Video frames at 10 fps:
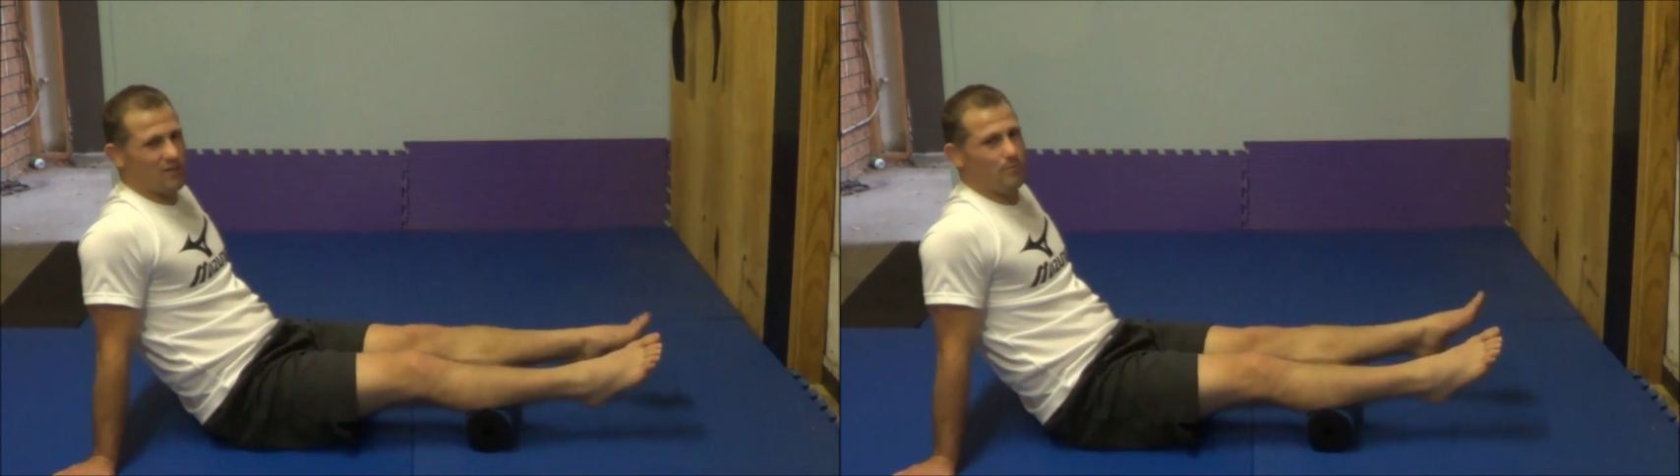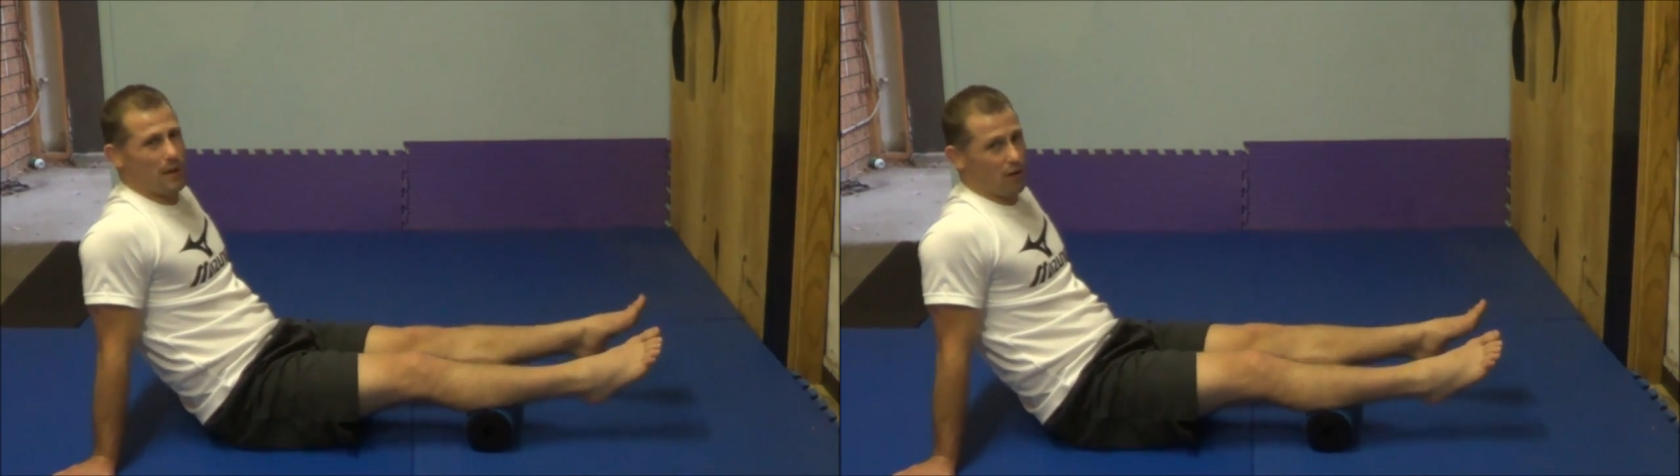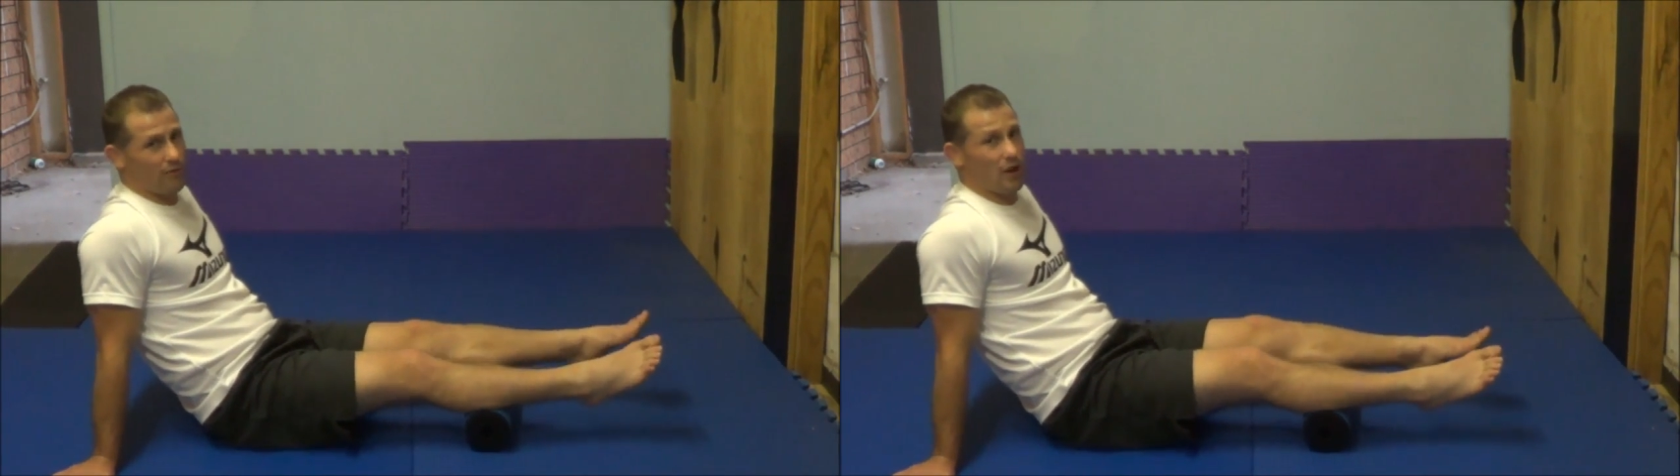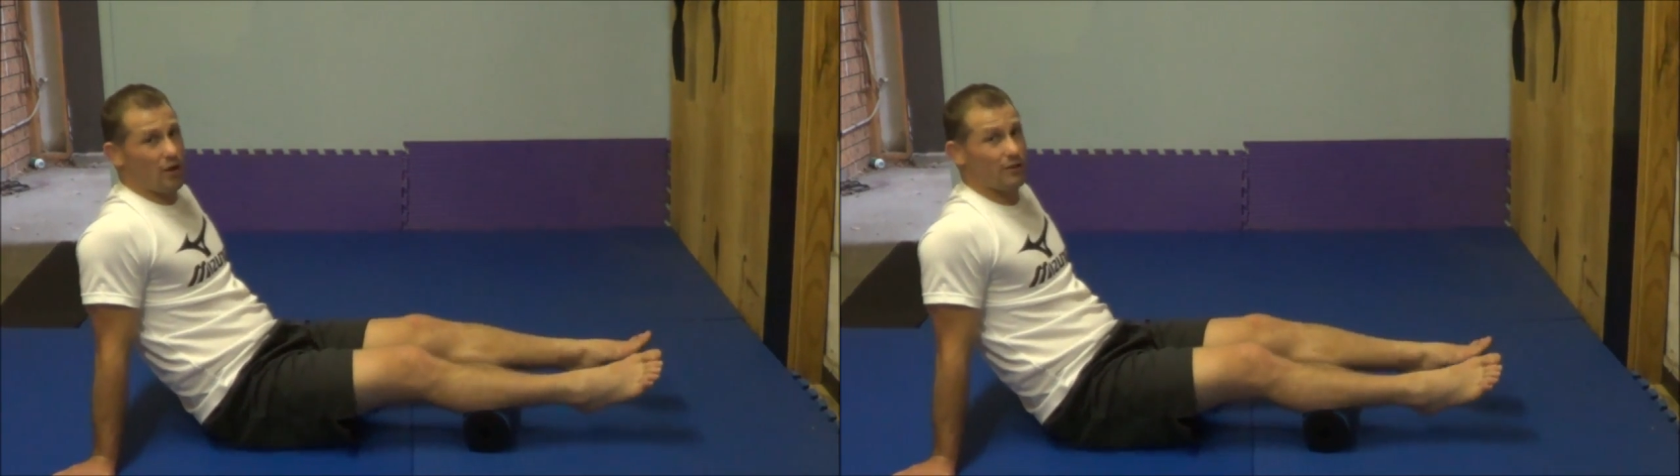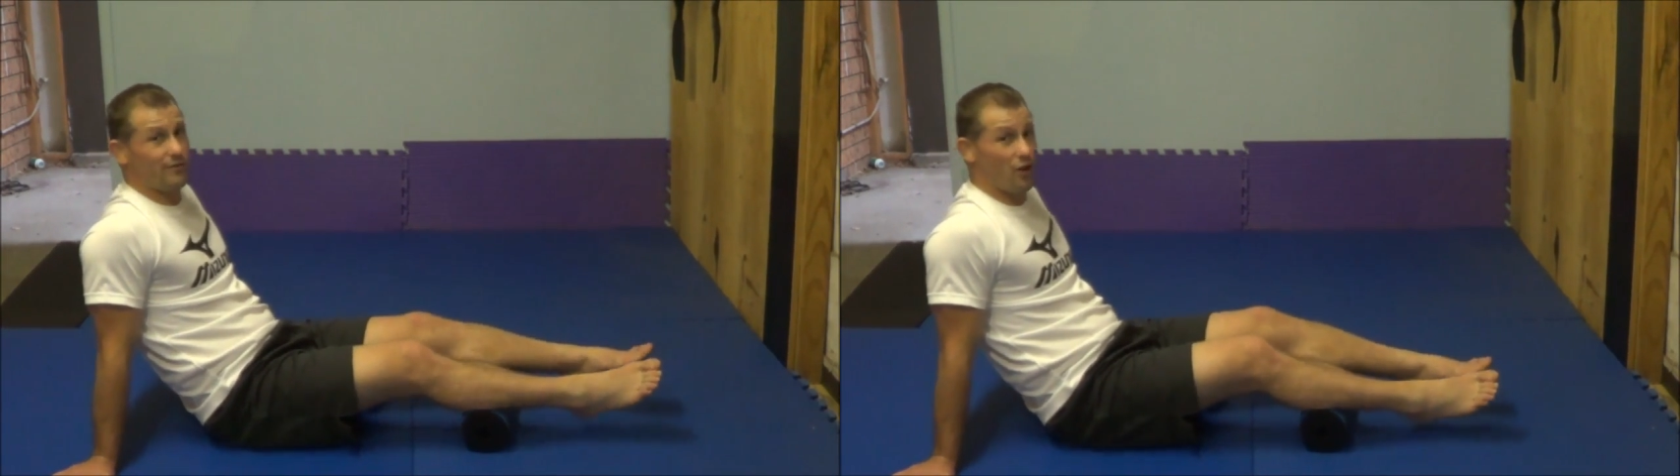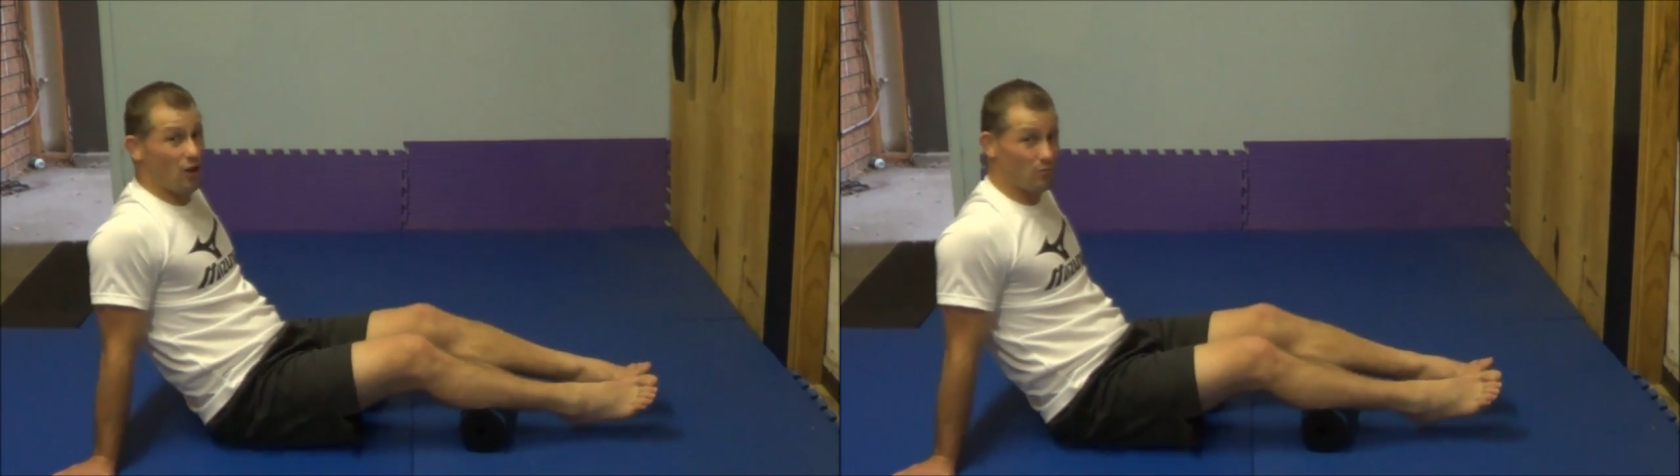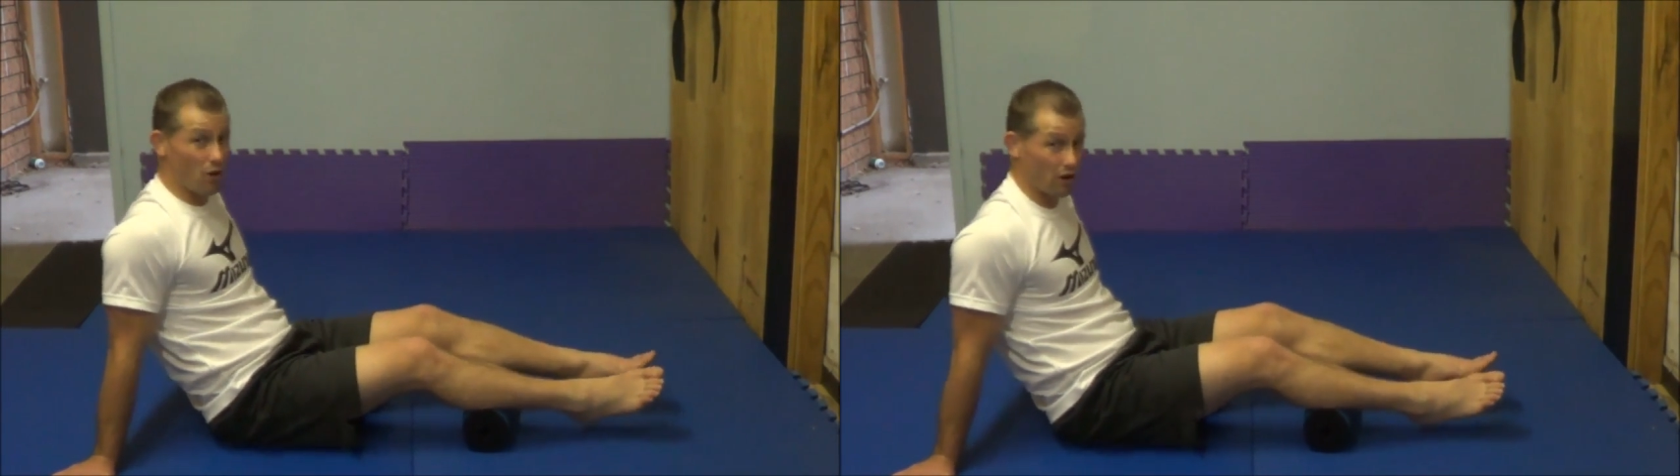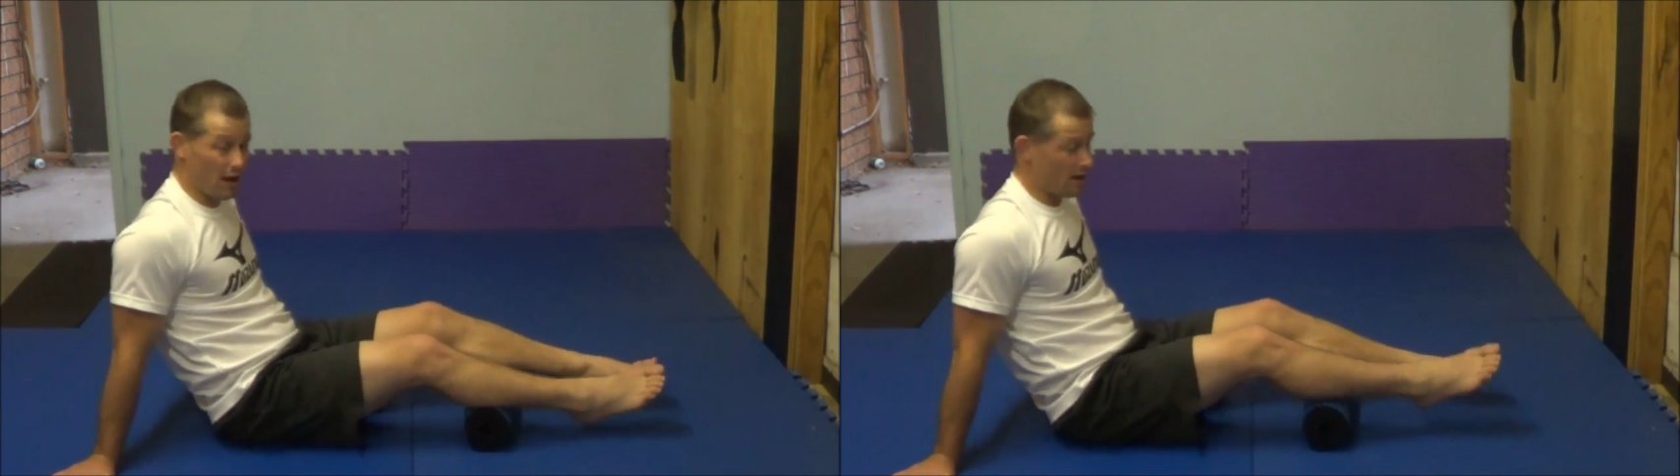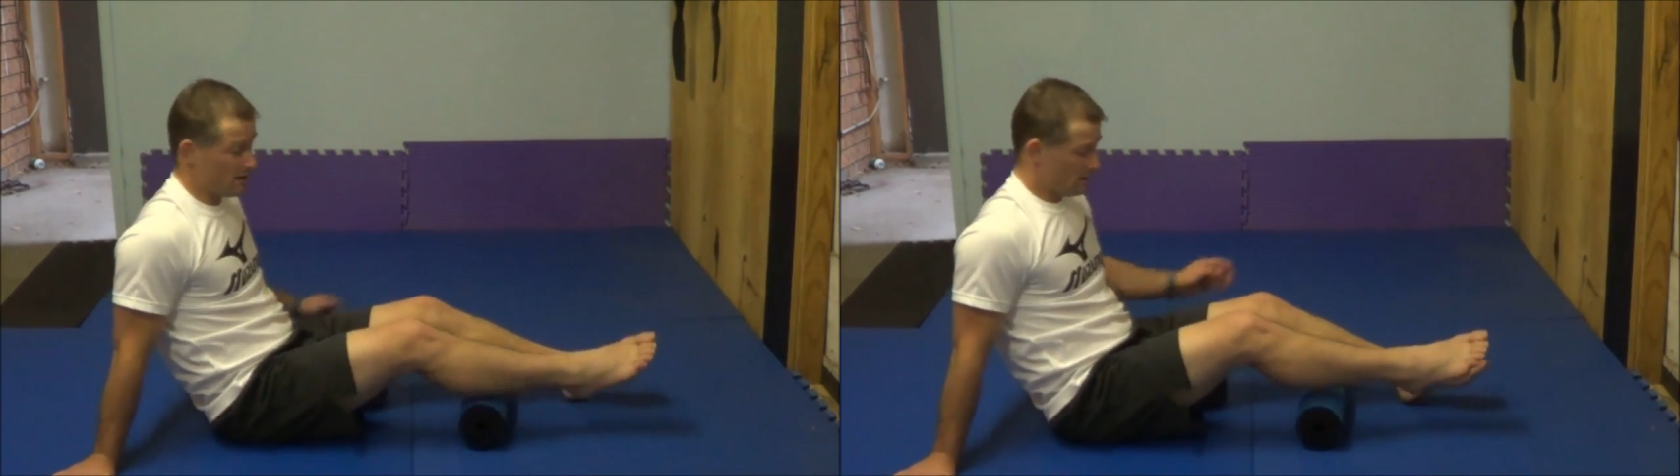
You're better off going a foam roller.